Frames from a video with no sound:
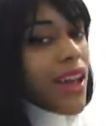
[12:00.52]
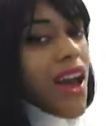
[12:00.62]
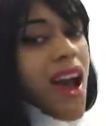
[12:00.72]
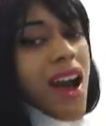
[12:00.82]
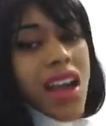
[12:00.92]

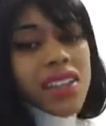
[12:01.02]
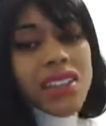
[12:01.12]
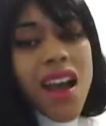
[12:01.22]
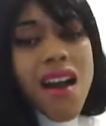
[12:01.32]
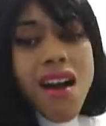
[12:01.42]
Lord, I
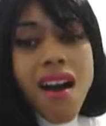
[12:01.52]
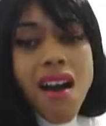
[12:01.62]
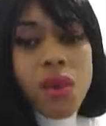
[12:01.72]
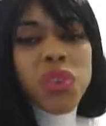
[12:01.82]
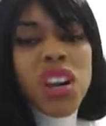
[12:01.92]

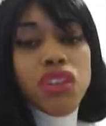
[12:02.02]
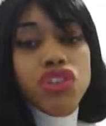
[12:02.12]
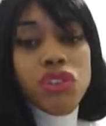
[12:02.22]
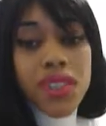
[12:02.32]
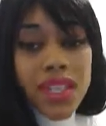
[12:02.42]
know I'm gonna
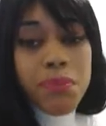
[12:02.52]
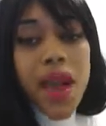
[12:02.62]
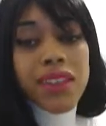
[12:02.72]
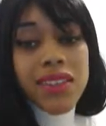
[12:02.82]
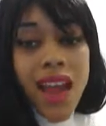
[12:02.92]
sleep
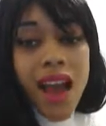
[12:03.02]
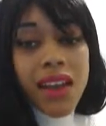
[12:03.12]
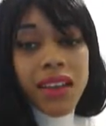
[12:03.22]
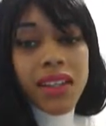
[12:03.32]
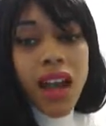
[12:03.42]
at
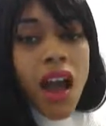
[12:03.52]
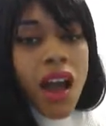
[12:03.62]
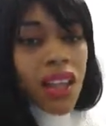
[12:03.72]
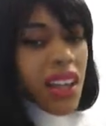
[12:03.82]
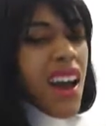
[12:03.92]
night.
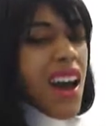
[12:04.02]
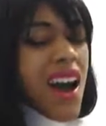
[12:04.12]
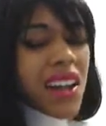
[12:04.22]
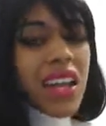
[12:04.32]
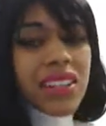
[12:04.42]
Lord,
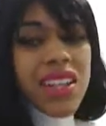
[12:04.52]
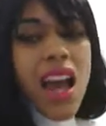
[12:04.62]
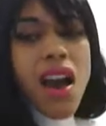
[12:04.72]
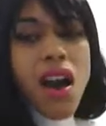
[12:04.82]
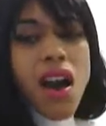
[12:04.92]
I
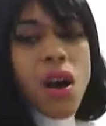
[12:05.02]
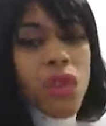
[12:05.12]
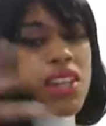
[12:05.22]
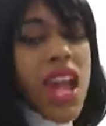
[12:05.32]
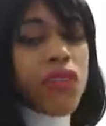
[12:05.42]
know
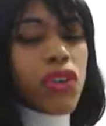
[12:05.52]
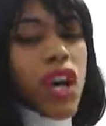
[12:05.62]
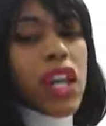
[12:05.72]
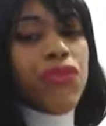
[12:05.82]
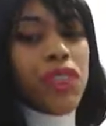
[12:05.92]
they're never
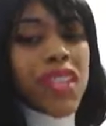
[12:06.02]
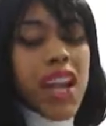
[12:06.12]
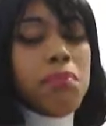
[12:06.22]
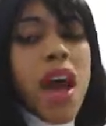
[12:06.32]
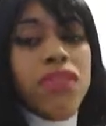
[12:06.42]
gonna
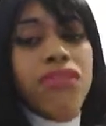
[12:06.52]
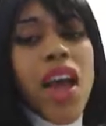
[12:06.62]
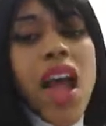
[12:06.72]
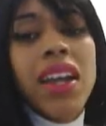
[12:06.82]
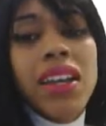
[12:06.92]
forget my
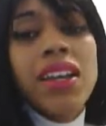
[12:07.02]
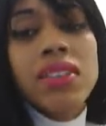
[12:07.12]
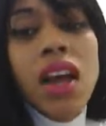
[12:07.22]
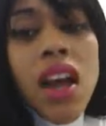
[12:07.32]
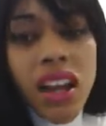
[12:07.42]

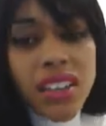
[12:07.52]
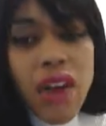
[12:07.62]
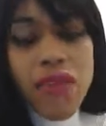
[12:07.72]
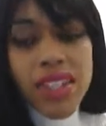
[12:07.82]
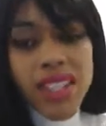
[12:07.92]
face, cause
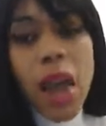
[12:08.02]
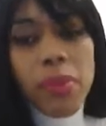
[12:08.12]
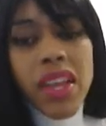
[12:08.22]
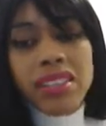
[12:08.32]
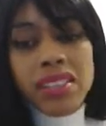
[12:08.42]
every
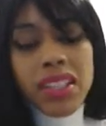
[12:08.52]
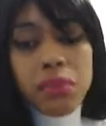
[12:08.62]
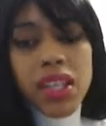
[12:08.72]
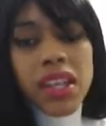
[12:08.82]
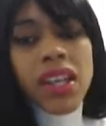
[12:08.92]
time they see
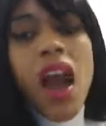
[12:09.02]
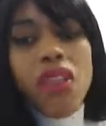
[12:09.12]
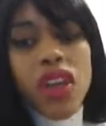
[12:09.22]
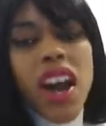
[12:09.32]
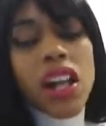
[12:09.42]
me,
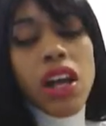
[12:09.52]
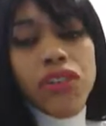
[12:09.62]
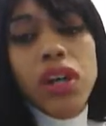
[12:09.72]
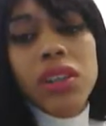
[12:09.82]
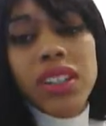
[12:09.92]
they're gonna
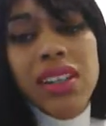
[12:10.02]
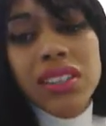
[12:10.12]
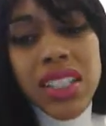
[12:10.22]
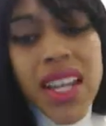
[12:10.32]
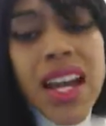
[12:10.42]
feel
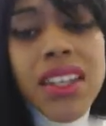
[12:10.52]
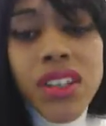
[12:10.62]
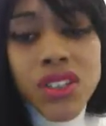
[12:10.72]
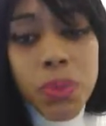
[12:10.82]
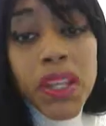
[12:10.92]
guilty in
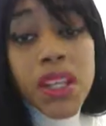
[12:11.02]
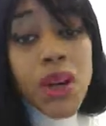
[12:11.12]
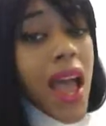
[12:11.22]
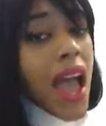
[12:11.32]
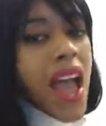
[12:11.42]
their spirit.